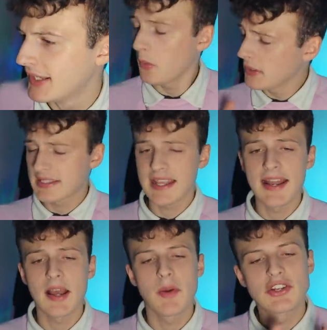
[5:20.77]
But once
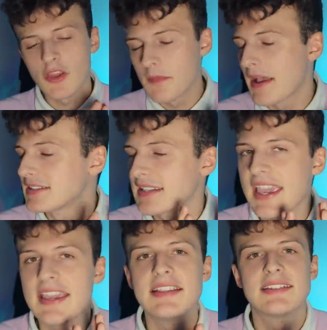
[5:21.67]
again, I wish all the best to
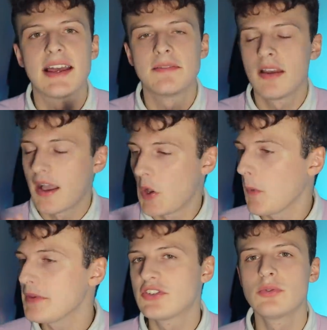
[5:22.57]
Katie's son. I
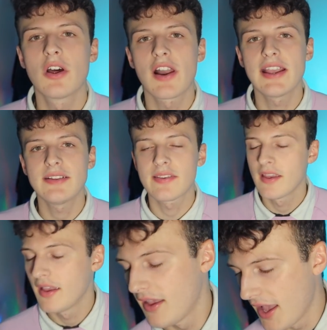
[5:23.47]
hope he's doing alright,
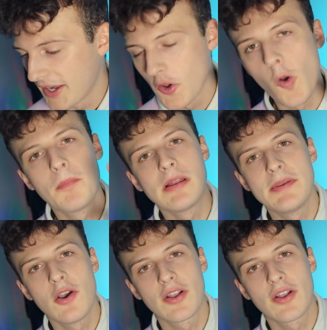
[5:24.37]
and I hope he'll be